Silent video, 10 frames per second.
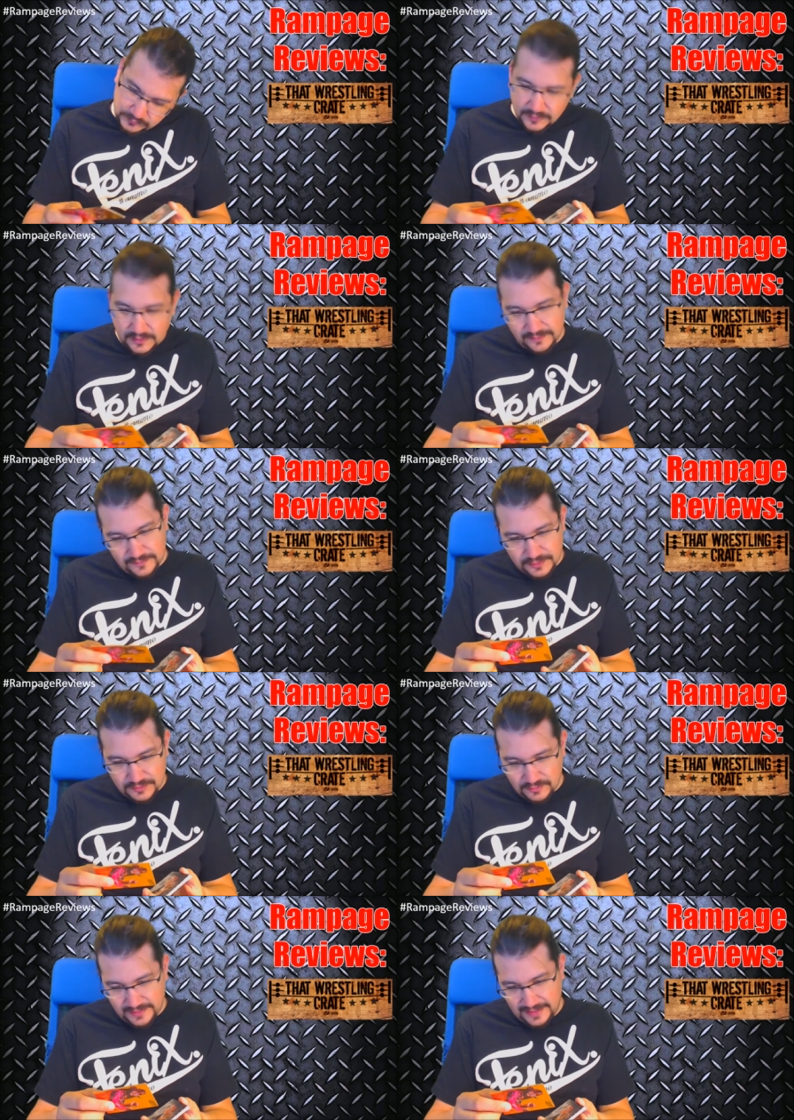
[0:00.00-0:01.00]
The first
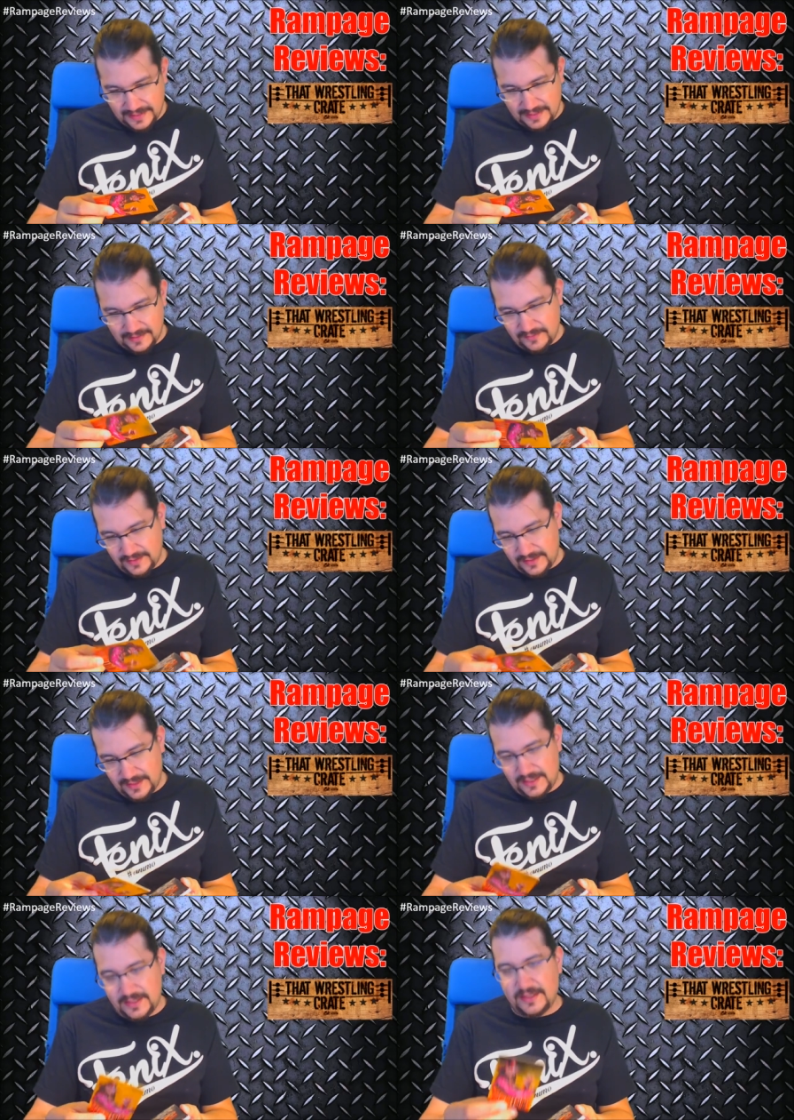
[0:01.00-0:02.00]
one we have
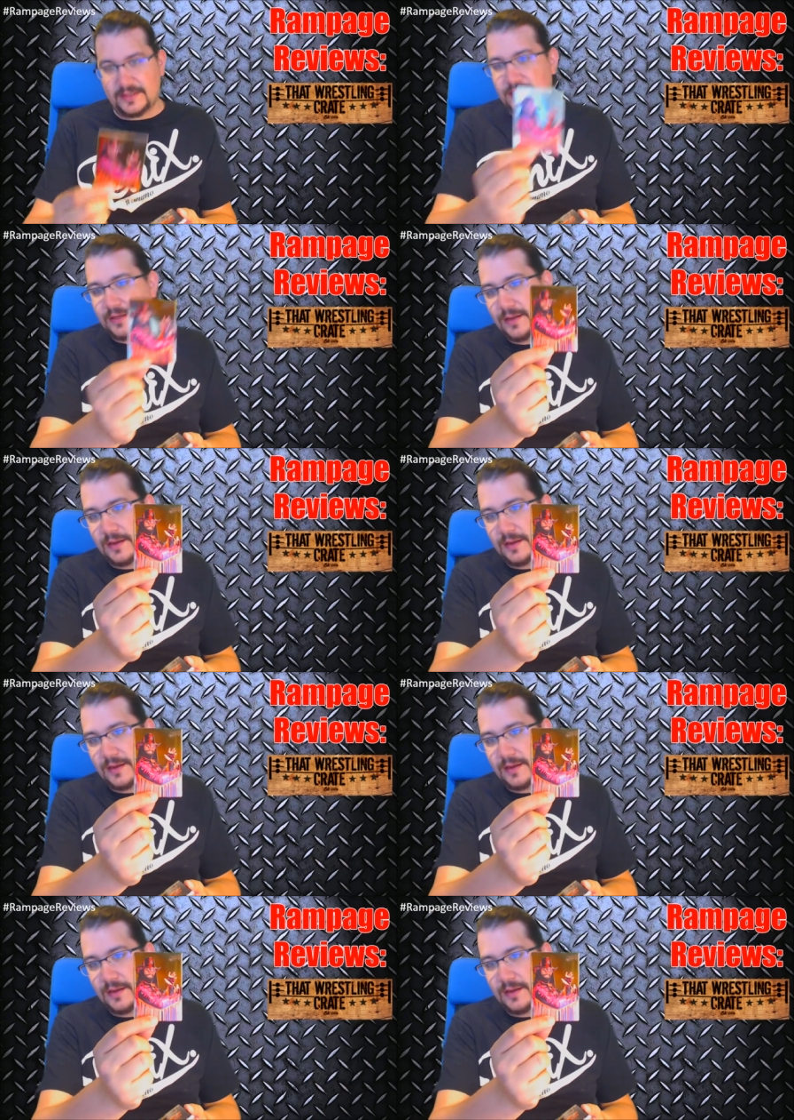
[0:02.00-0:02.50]
is